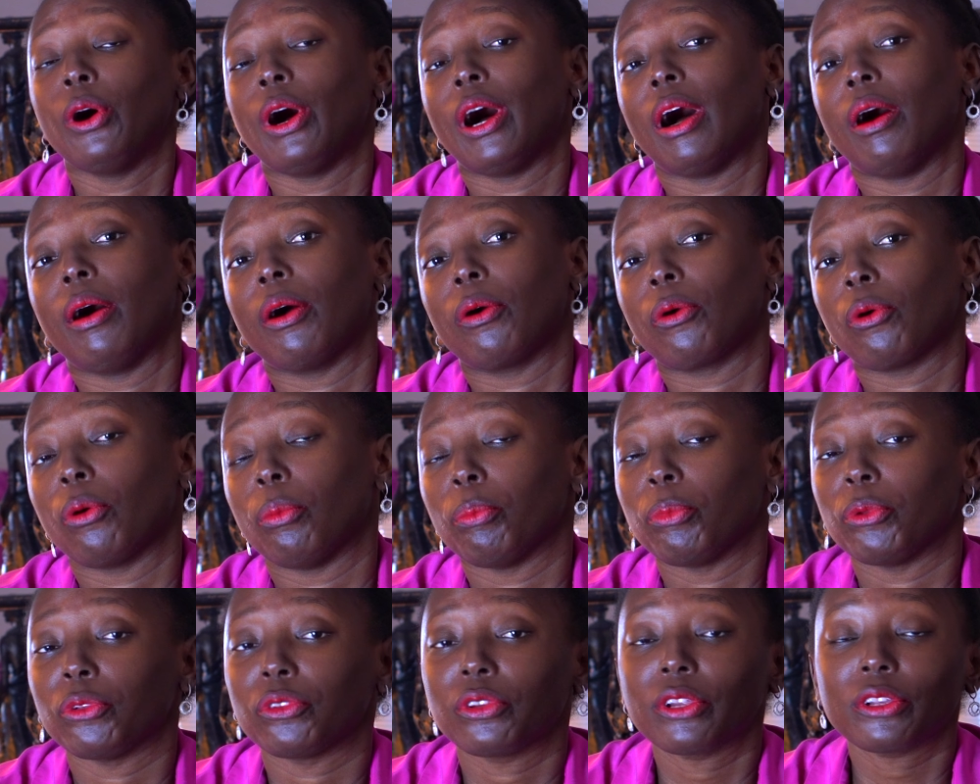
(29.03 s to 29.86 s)
Our
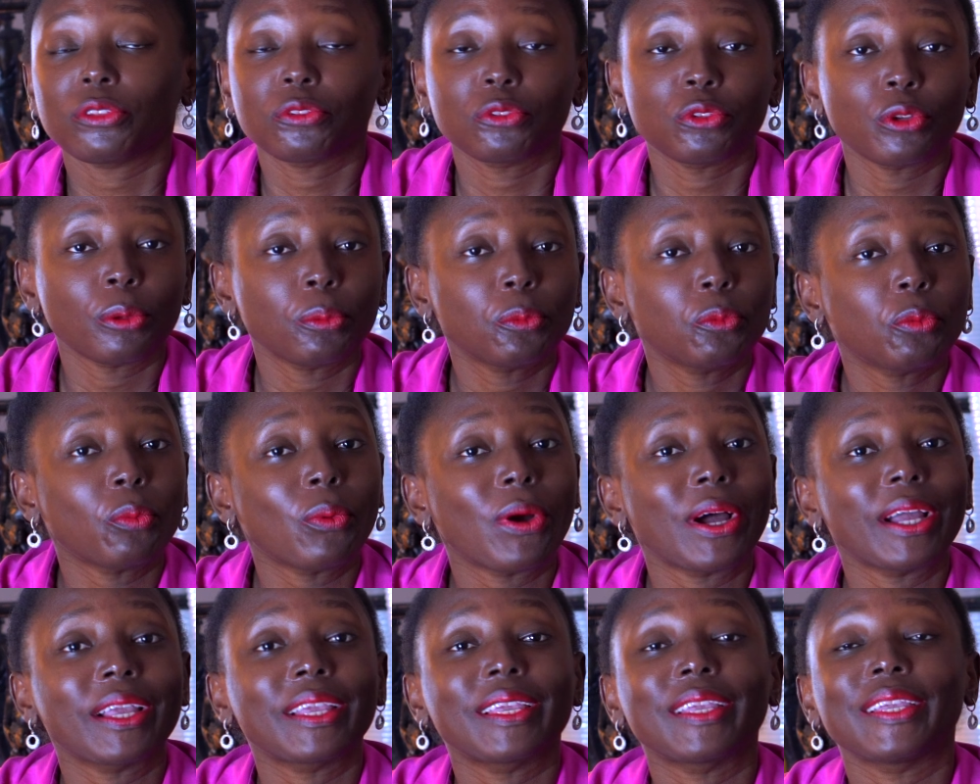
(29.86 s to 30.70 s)
computer stopped
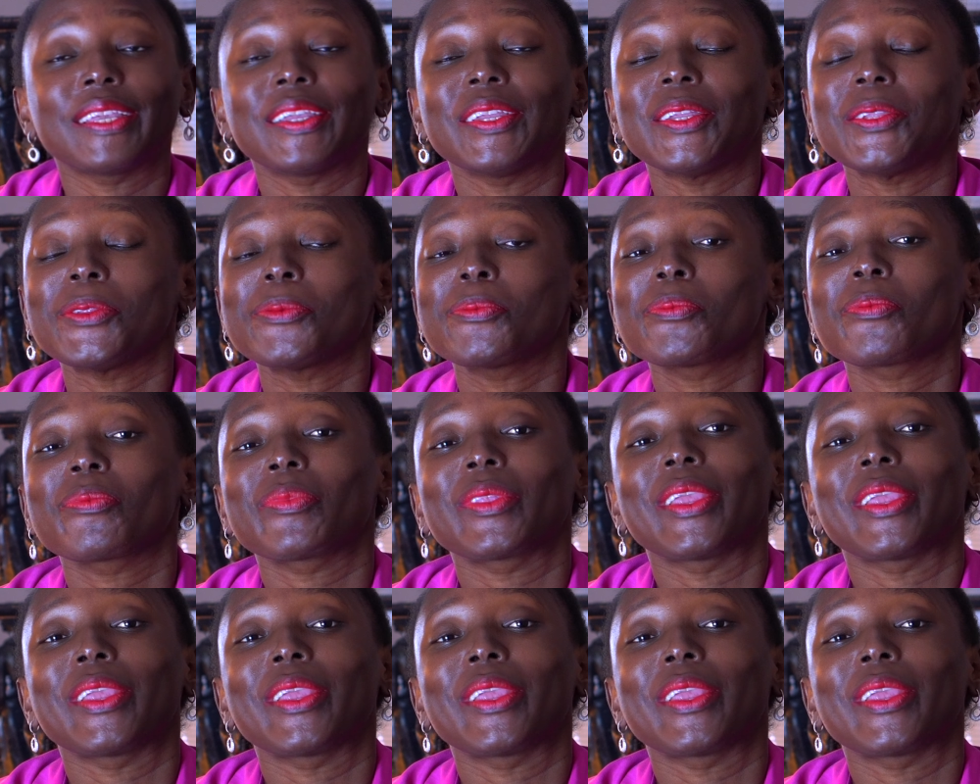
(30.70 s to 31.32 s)
working,